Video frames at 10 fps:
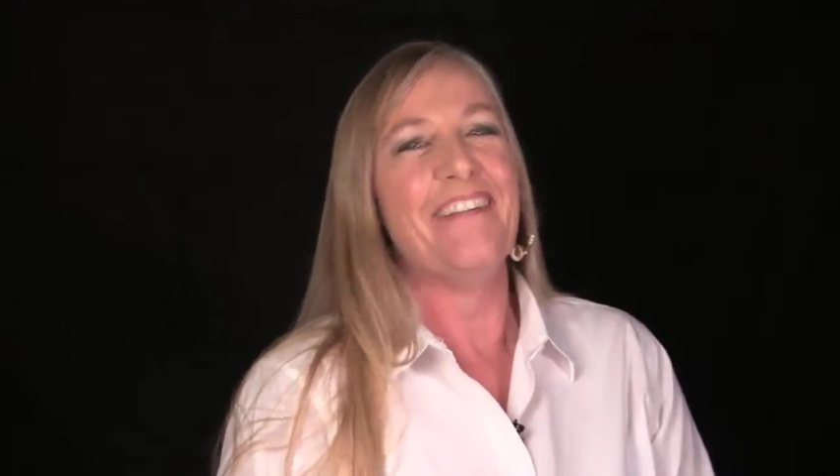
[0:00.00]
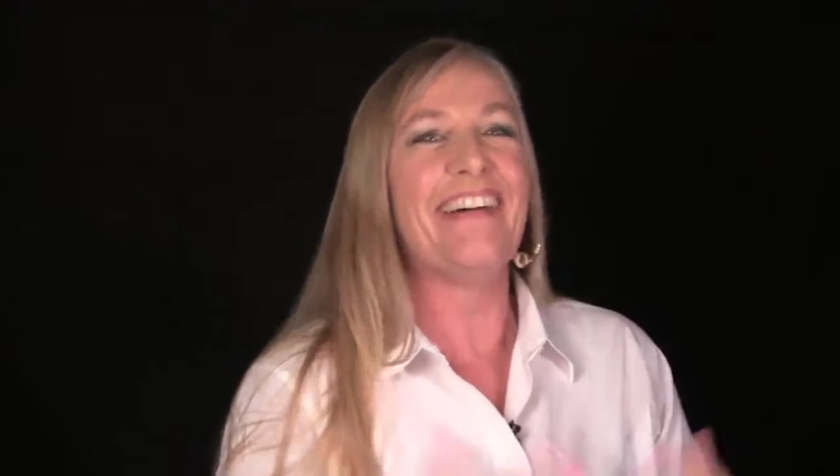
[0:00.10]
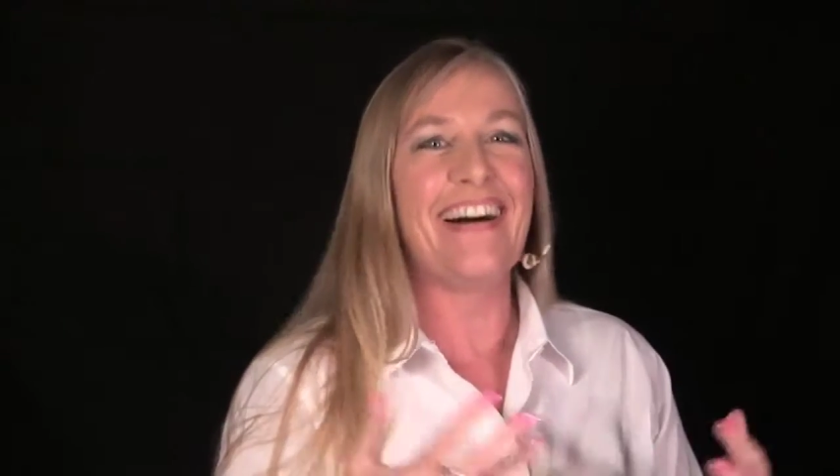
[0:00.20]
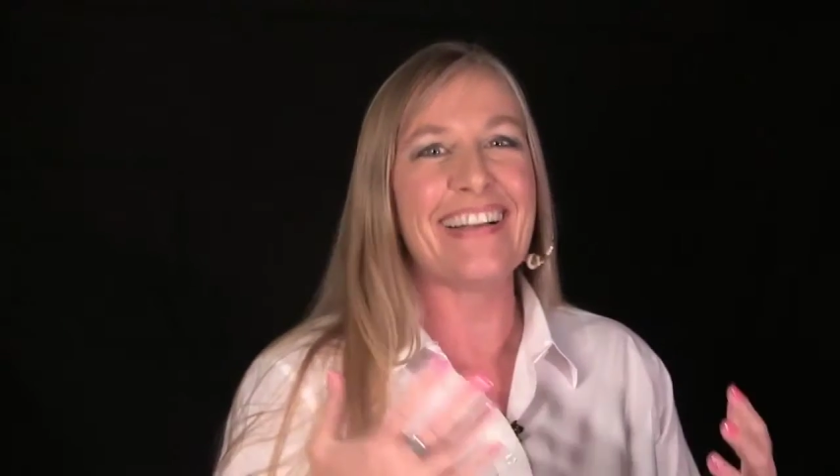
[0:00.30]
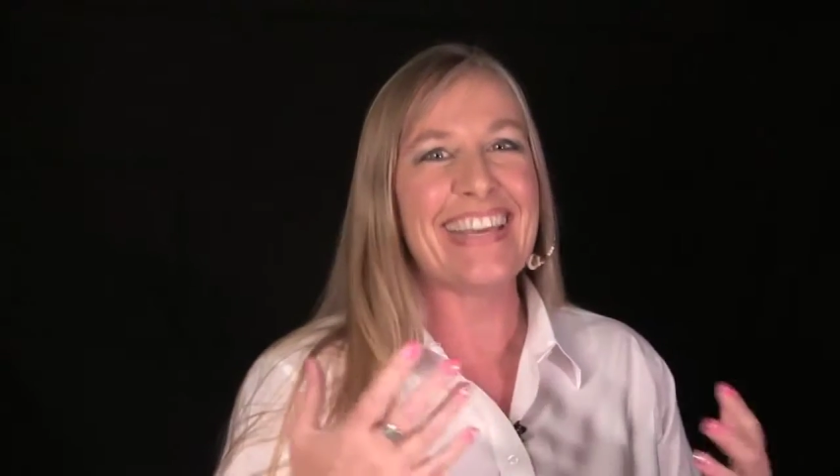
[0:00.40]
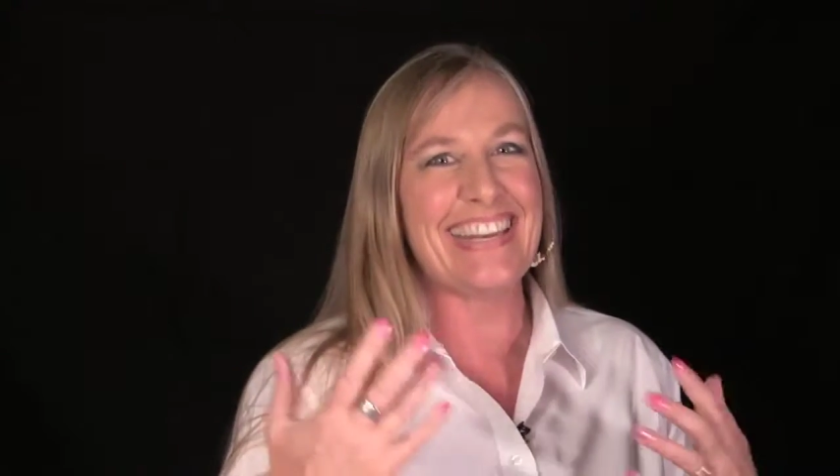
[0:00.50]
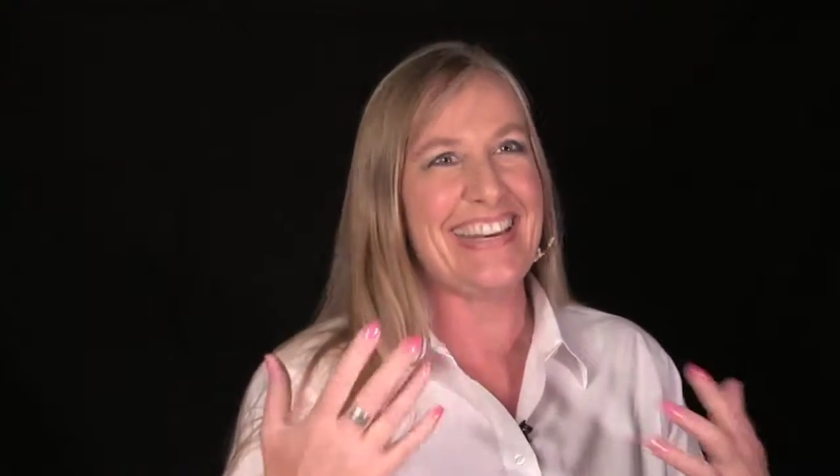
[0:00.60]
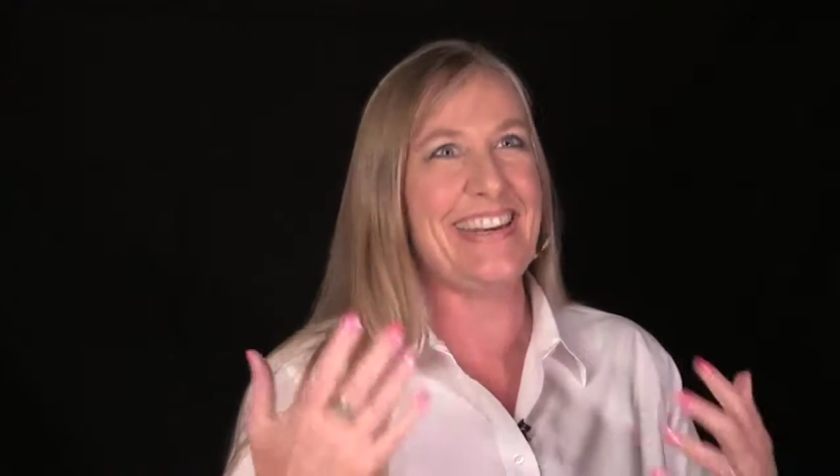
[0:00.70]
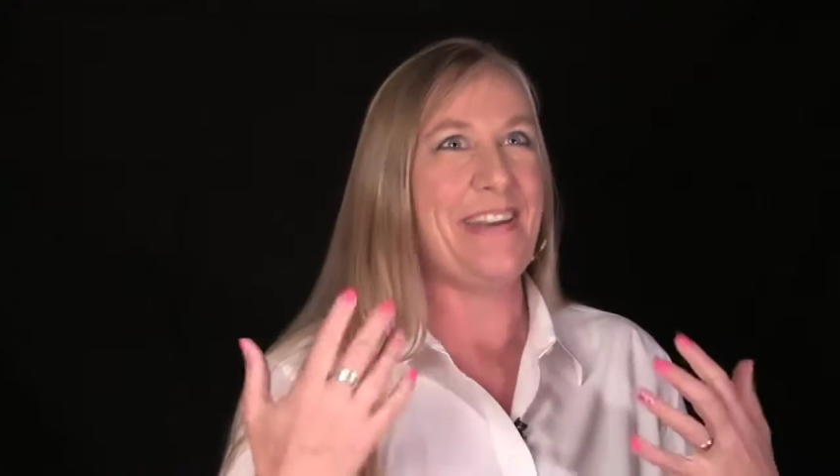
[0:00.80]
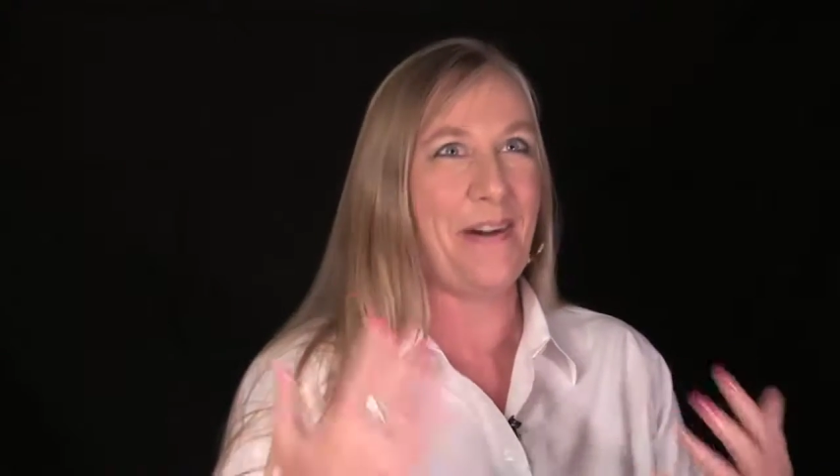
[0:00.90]
Well, he
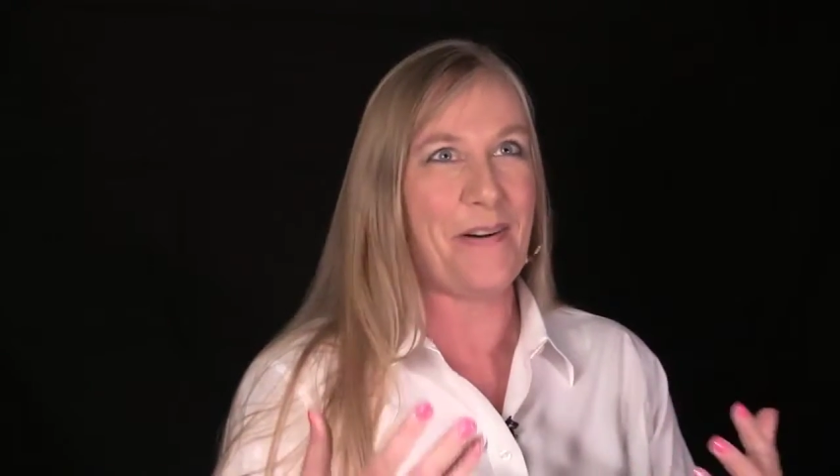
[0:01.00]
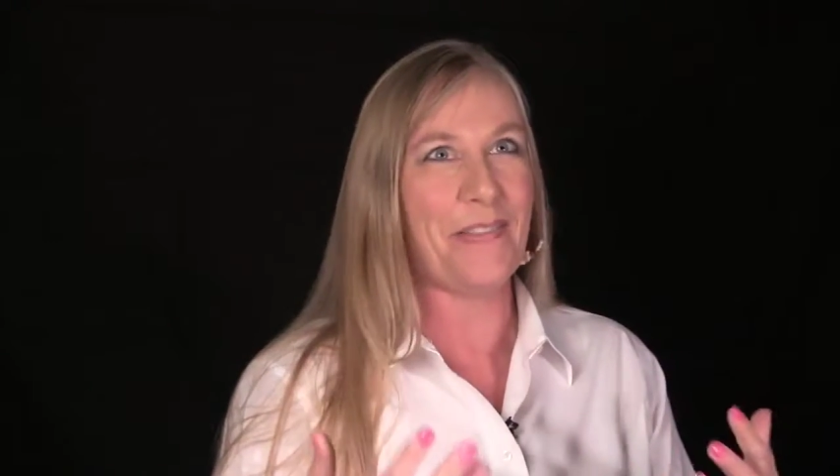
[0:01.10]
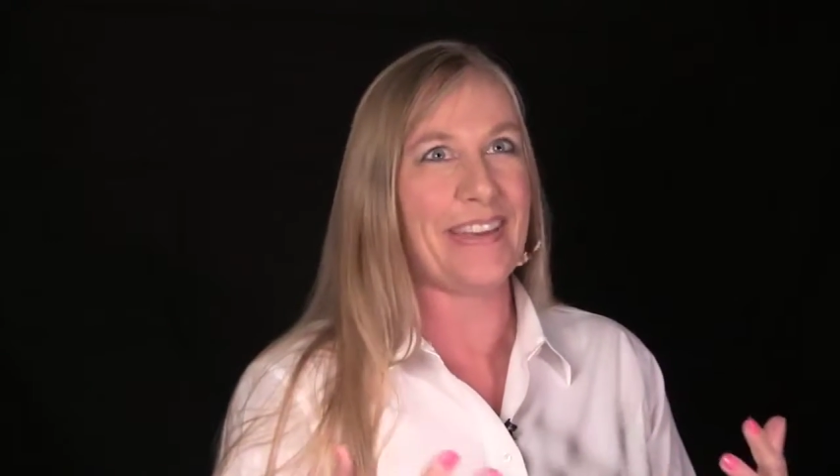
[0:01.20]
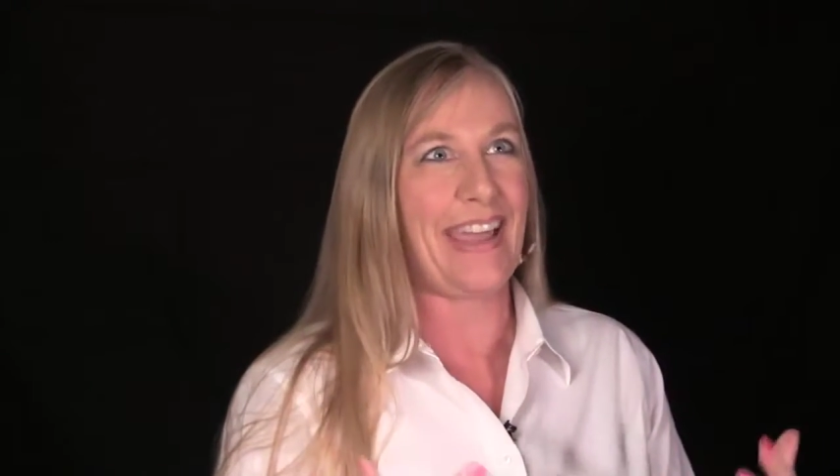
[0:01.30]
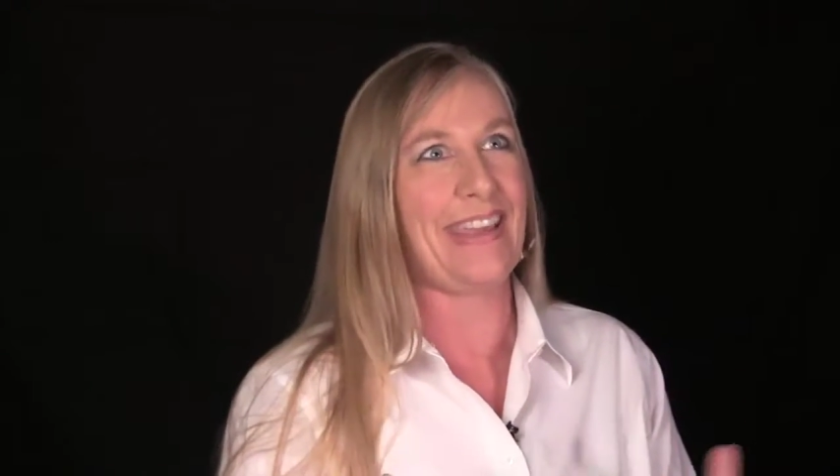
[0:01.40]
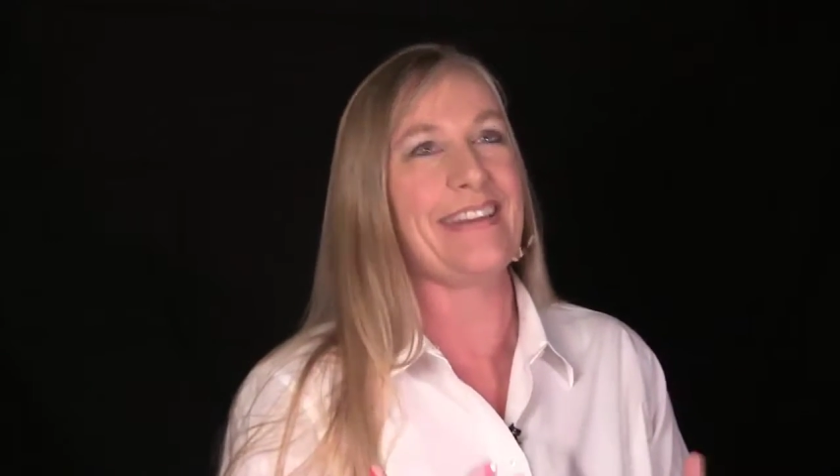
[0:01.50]
didn't know that I